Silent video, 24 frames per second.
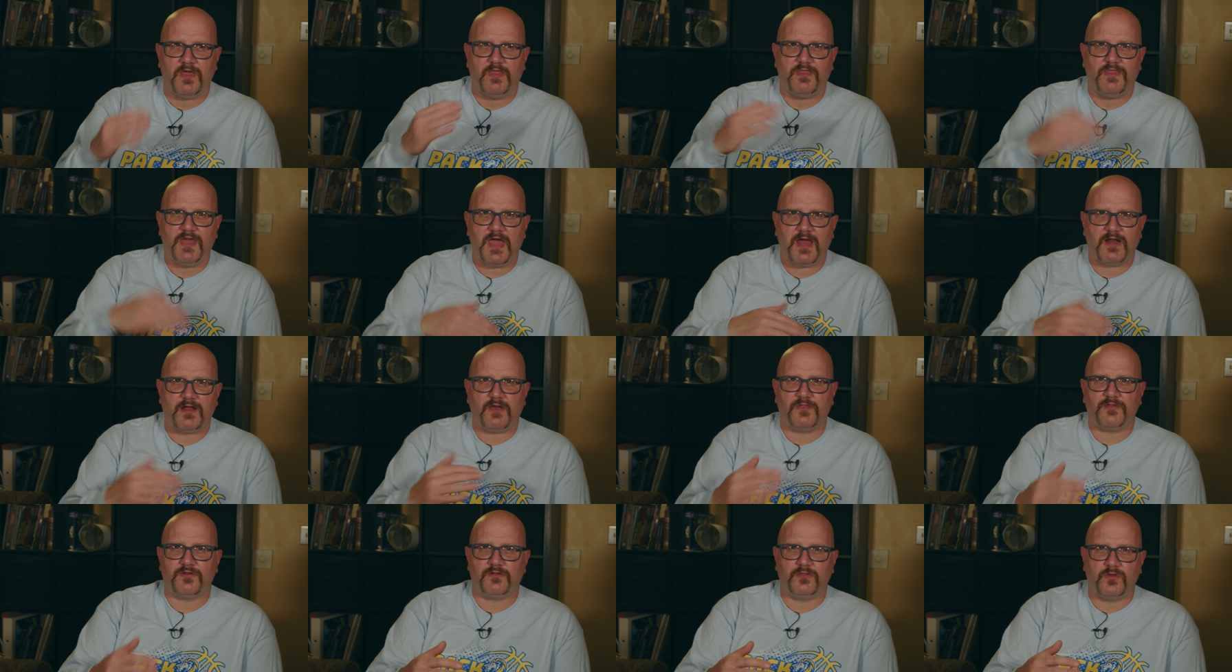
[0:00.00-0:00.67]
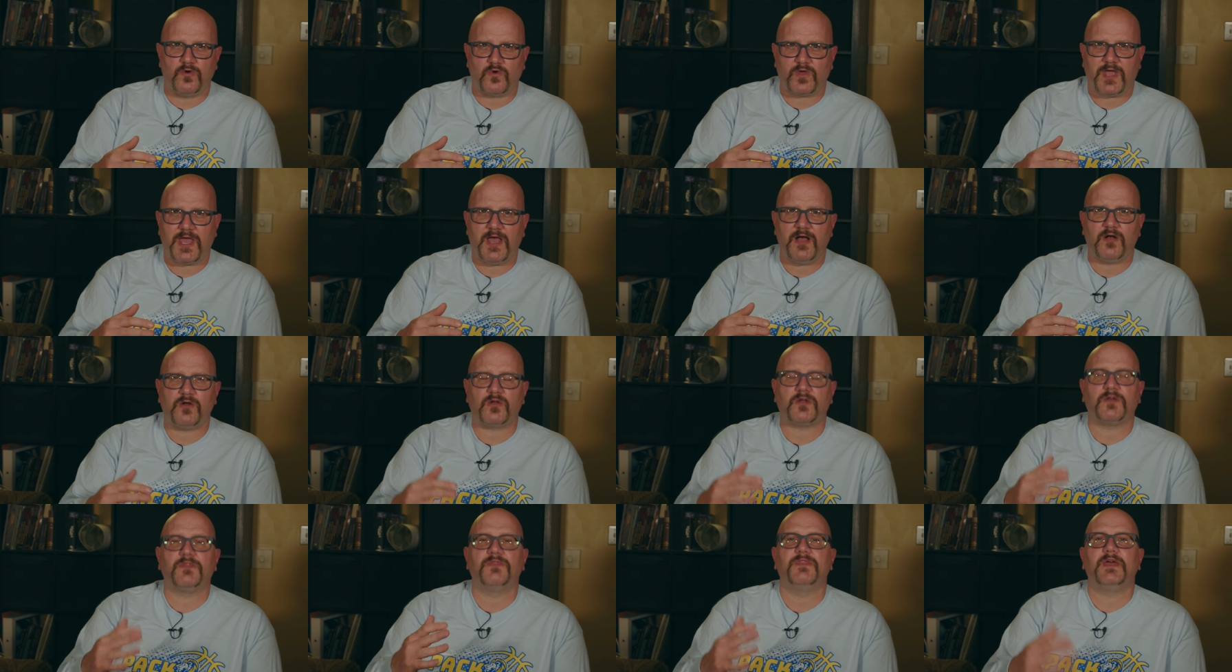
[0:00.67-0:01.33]
that other
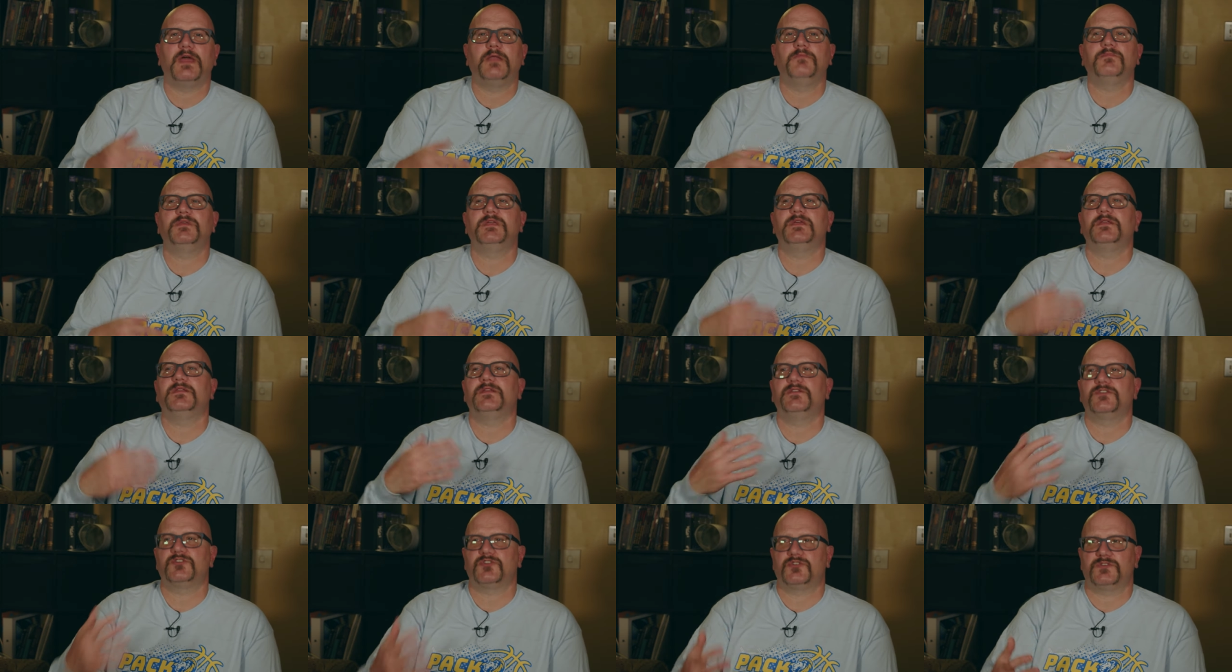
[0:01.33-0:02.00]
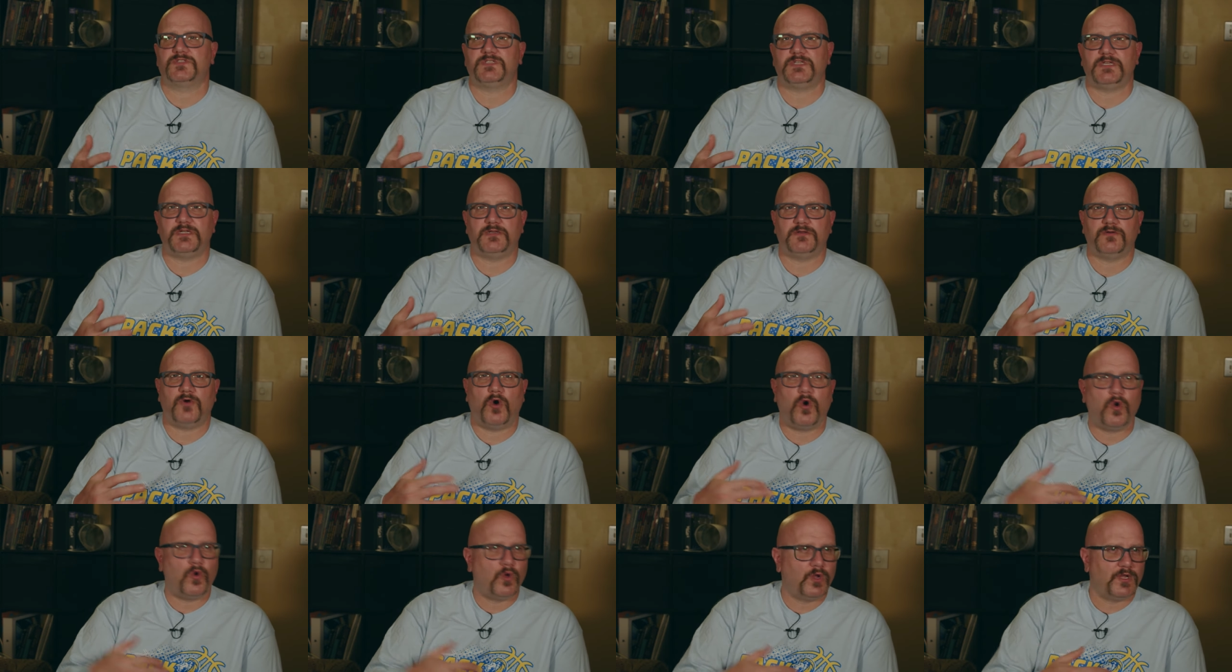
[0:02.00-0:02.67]
locale could then be an interesting
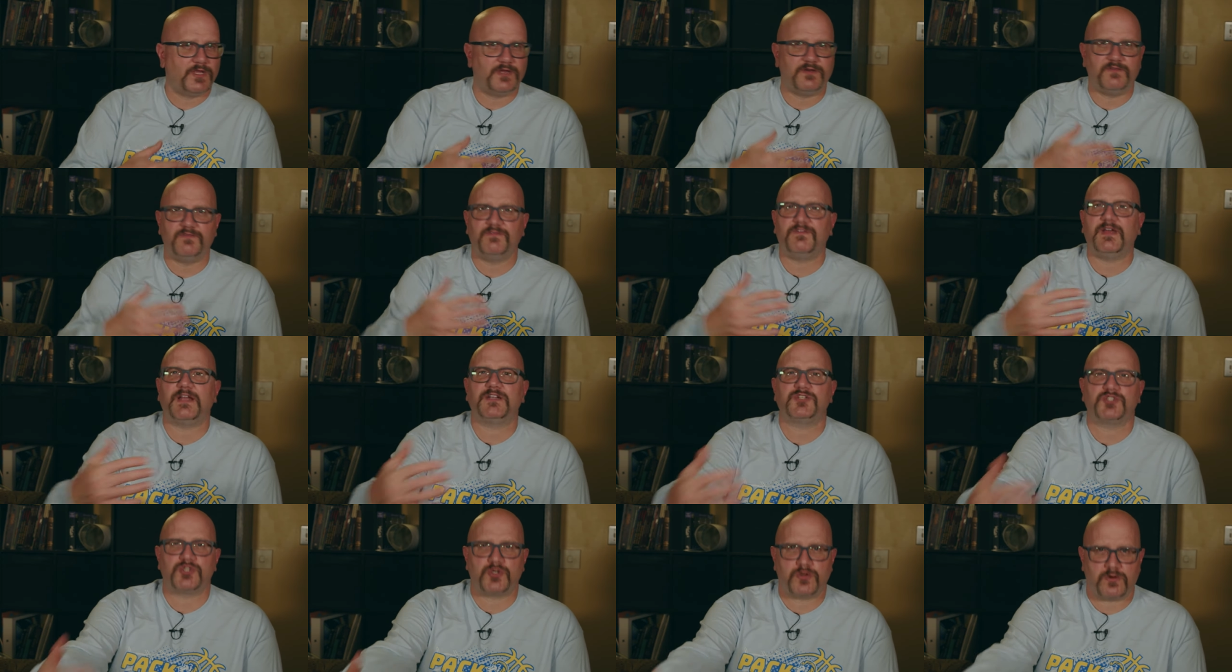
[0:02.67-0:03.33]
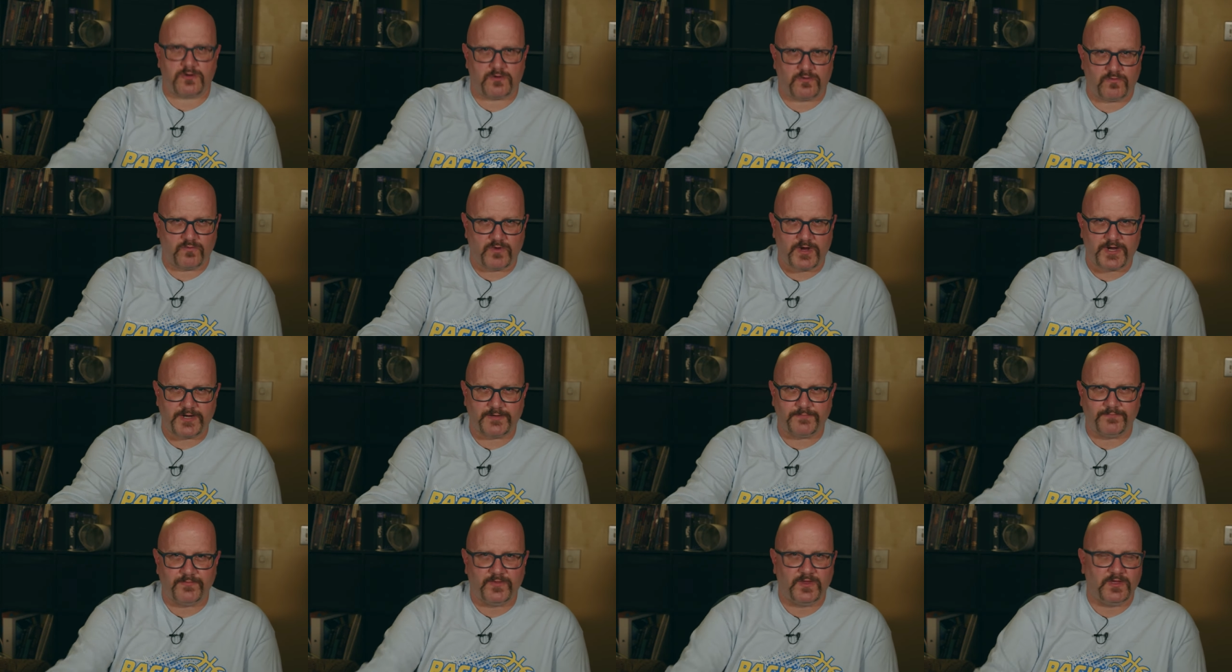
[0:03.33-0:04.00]
whole adventure,
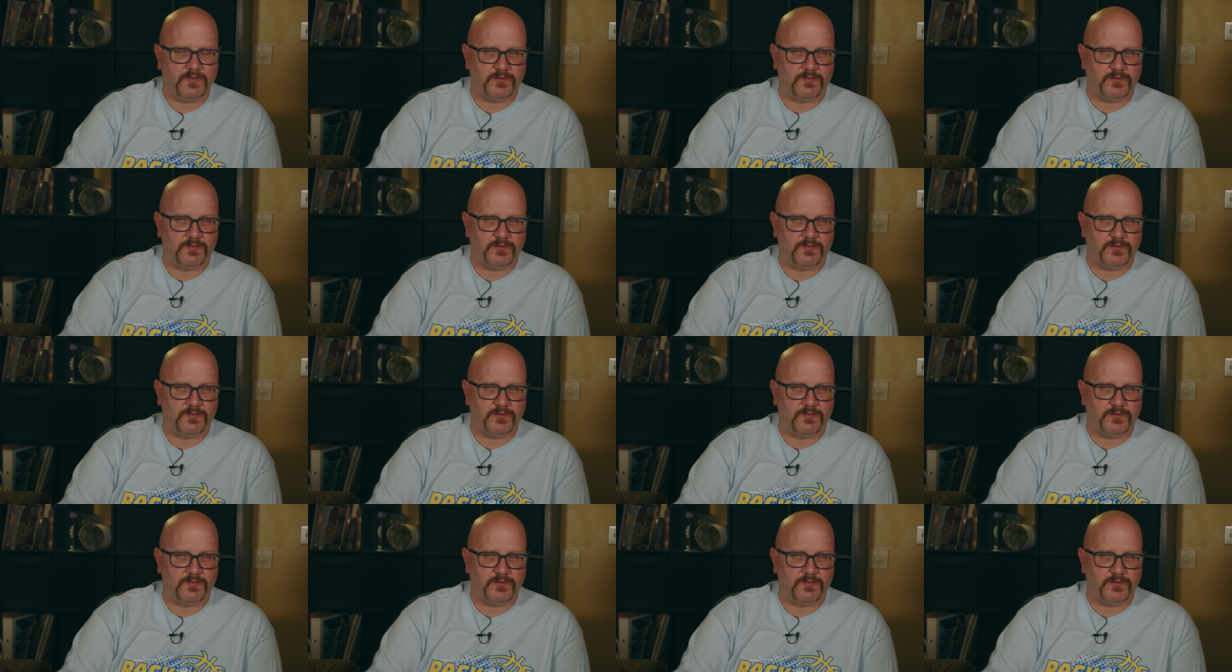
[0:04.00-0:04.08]
right?